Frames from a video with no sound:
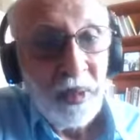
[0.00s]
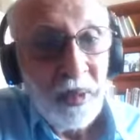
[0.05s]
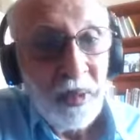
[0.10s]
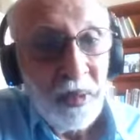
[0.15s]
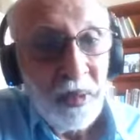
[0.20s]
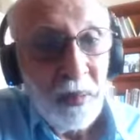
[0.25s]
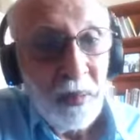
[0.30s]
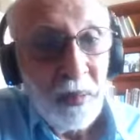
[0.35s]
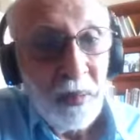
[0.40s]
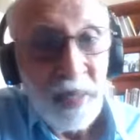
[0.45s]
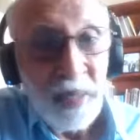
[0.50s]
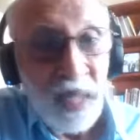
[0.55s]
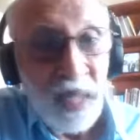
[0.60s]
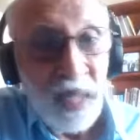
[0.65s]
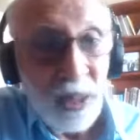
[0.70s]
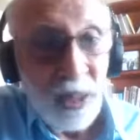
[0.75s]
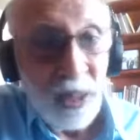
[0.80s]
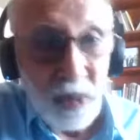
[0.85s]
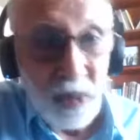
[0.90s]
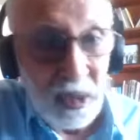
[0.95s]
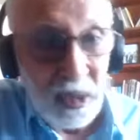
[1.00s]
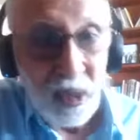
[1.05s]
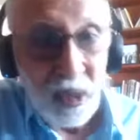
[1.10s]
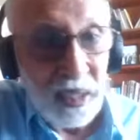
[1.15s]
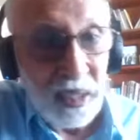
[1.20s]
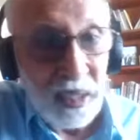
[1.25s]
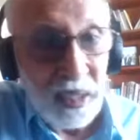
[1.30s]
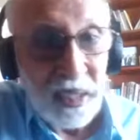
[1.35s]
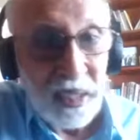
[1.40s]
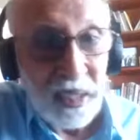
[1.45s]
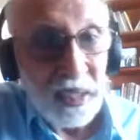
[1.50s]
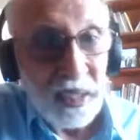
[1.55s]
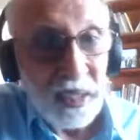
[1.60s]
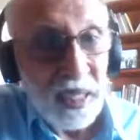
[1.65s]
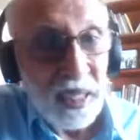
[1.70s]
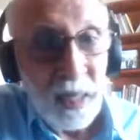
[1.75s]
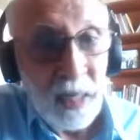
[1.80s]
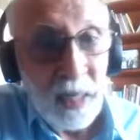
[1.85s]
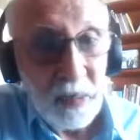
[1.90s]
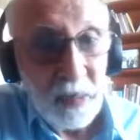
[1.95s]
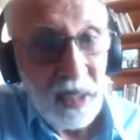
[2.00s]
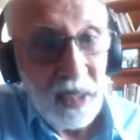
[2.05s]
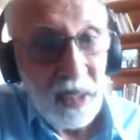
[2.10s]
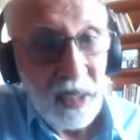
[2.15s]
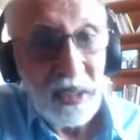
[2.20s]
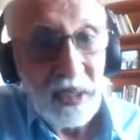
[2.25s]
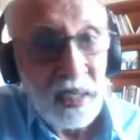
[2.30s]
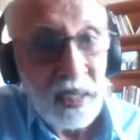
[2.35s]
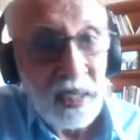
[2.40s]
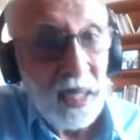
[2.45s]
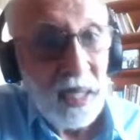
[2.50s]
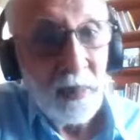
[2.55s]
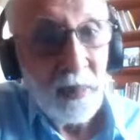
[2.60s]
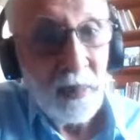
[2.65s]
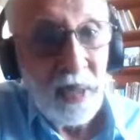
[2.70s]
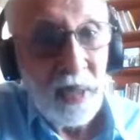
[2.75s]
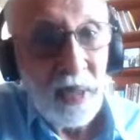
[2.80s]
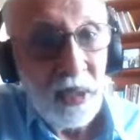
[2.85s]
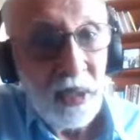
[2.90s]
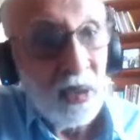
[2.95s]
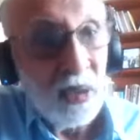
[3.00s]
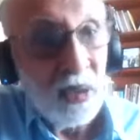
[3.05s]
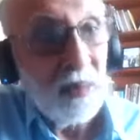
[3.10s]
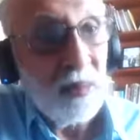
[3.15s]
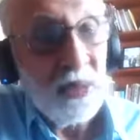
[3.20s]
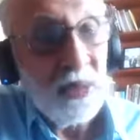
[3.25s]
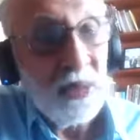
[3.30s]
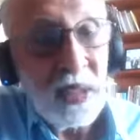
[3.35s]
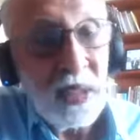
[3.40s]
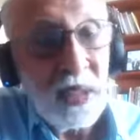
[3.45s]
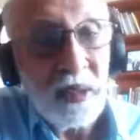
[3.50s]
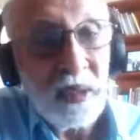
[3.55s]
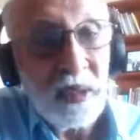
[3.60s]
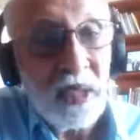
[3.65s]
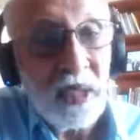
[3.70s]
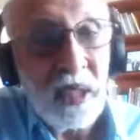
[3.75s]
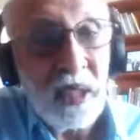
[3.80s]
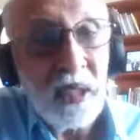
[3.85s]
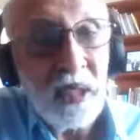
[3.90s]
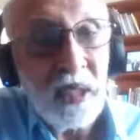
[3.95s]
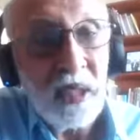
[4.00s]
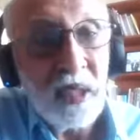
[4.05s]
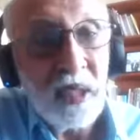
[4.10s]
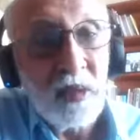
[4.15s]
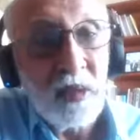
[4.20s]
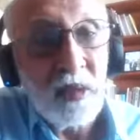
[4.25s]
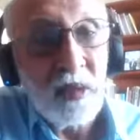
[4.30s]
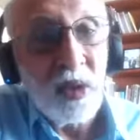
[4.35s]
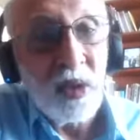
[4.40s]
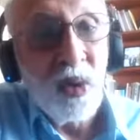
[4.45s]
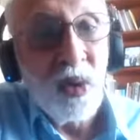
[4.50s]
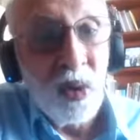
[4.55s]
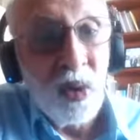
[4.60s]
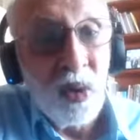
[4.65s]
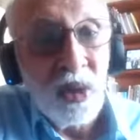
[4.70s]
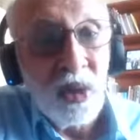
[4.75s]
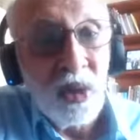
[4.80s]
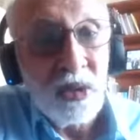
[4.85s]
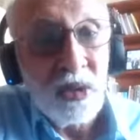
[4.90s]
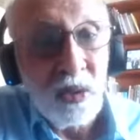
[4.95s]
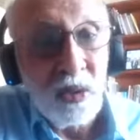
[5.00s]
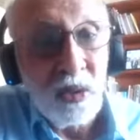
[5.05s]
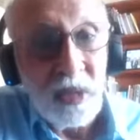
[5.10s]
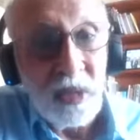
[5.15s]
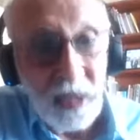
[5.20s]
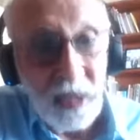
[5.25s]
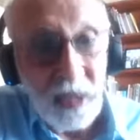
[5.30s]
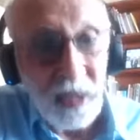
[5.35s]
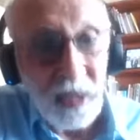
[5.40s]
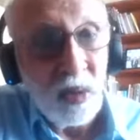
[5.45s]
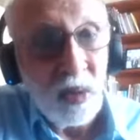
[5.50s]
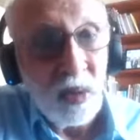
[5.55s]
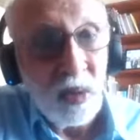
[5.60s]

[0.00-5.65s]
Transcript: But I couldn't organize a camp, run the camp, and set ourselves a goal. So we set a goal